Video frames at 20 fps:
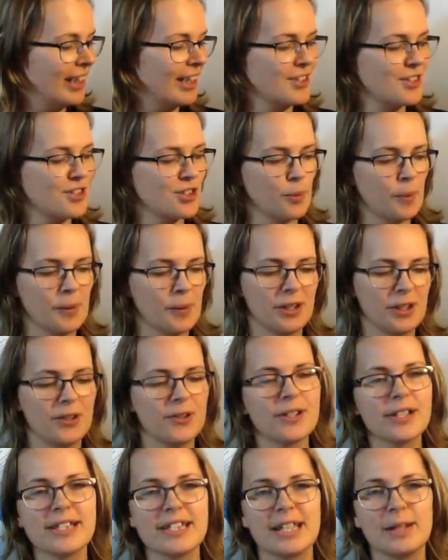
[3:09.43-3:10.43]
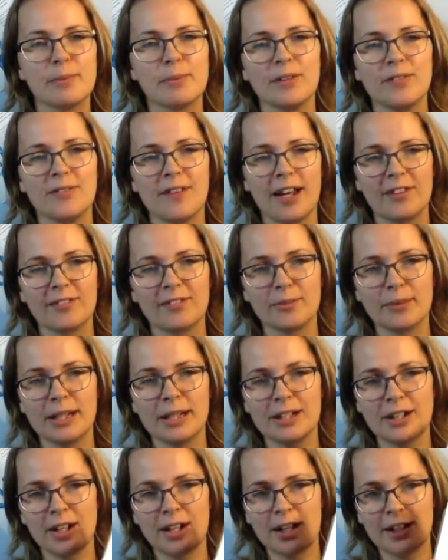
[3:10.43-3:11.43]
a super cute example of that for
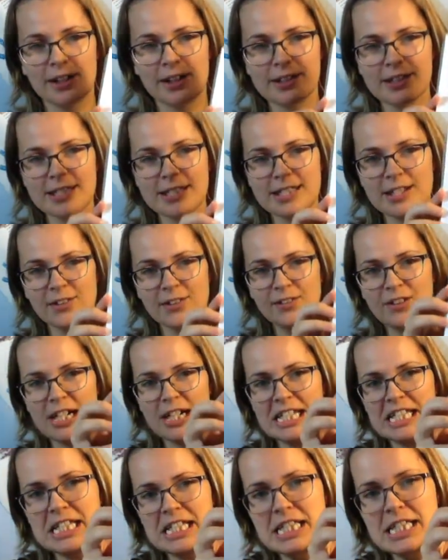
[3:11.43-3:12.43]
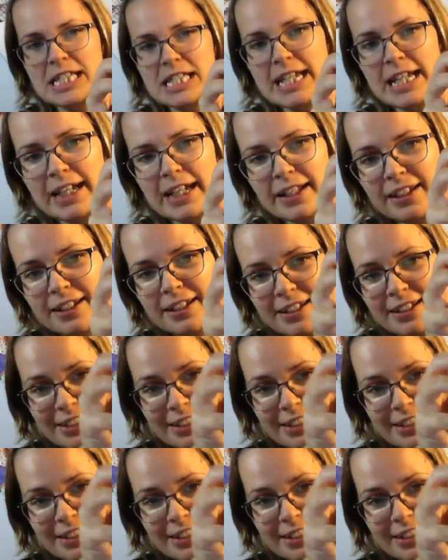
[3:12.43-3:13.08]
my daughter. Let's see if you guys can see it.